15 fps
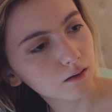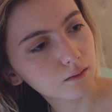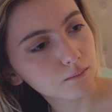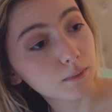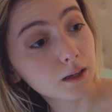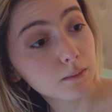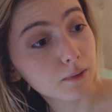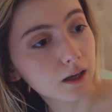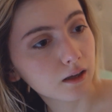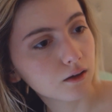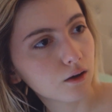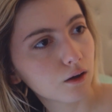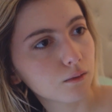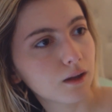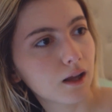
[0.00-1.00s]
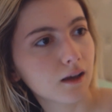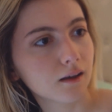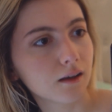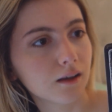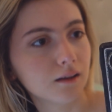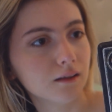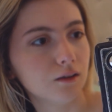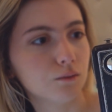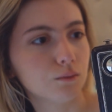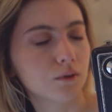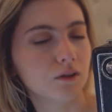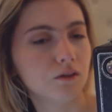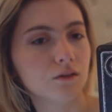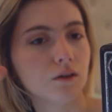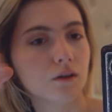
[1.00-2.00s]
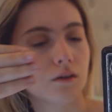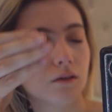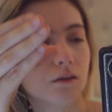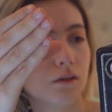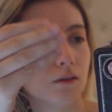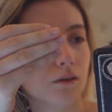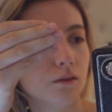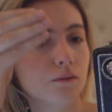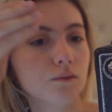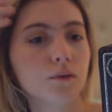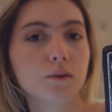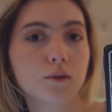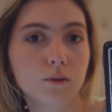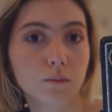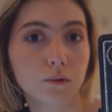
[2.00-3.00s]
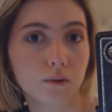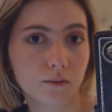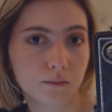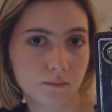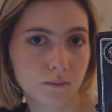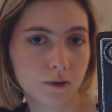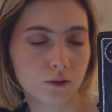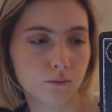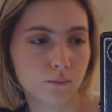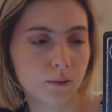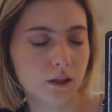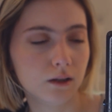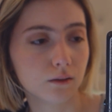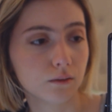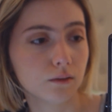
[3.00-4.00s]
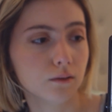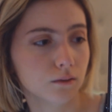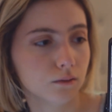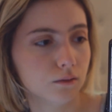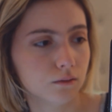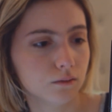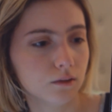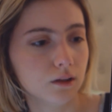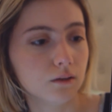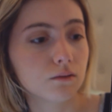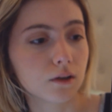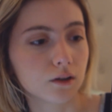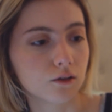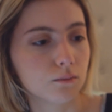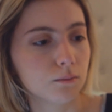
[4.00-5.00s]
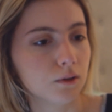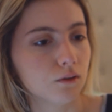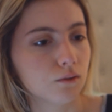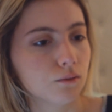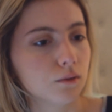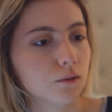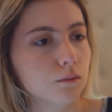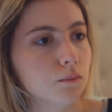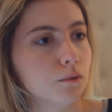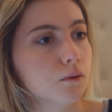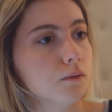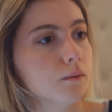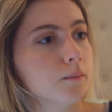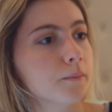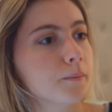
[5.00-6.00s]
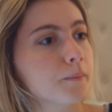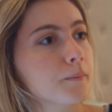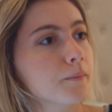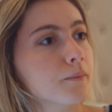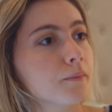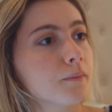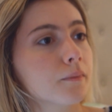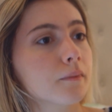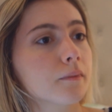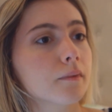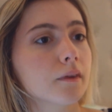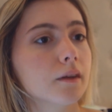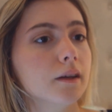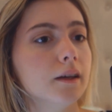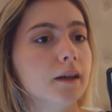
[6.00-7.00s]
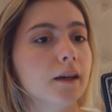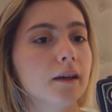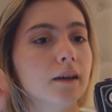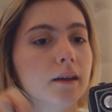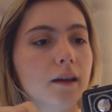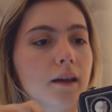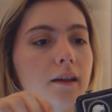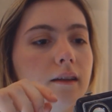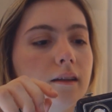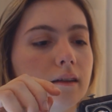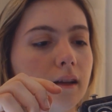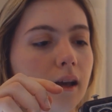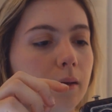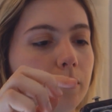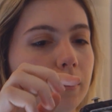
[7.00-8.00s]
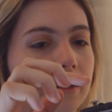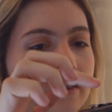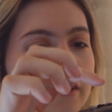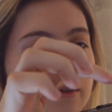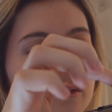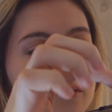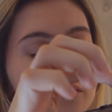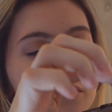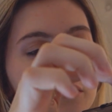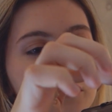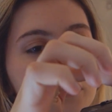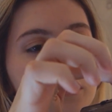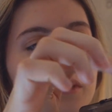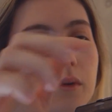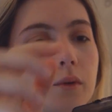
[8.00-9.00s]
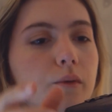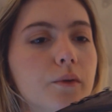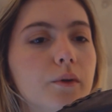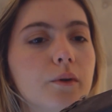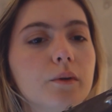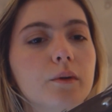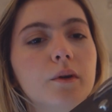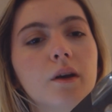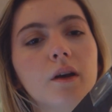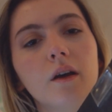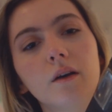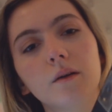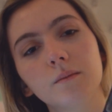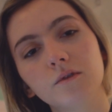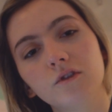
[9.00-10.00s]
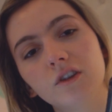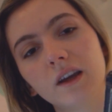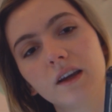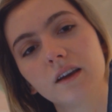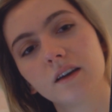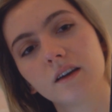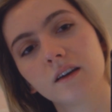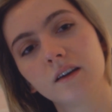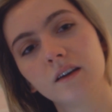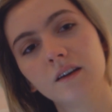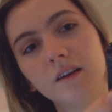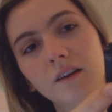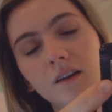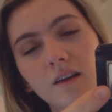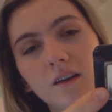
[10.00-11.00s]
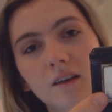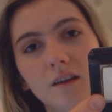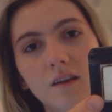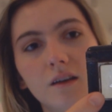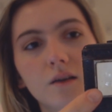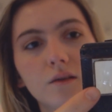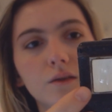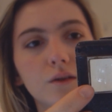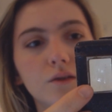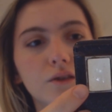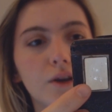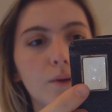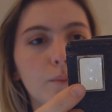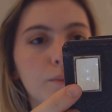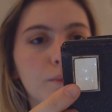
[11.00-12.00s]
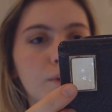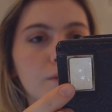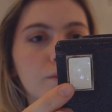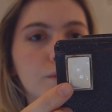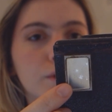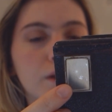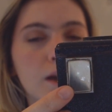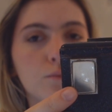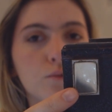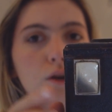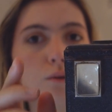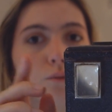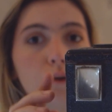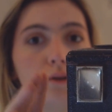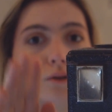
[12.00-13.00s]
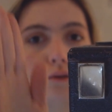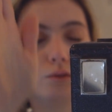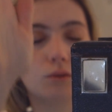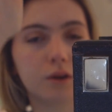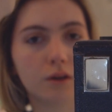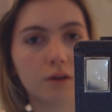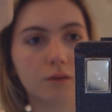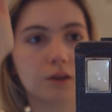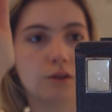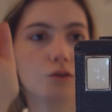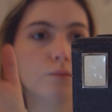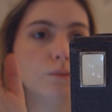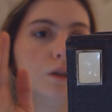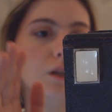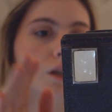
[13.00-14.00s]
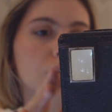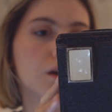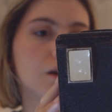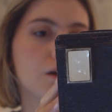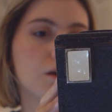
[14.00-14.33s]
made by Kodak, and this one is not foldable, because pliant in French means foldable. Yeah, and I believe that you would also check on the top of the camera what you are going to be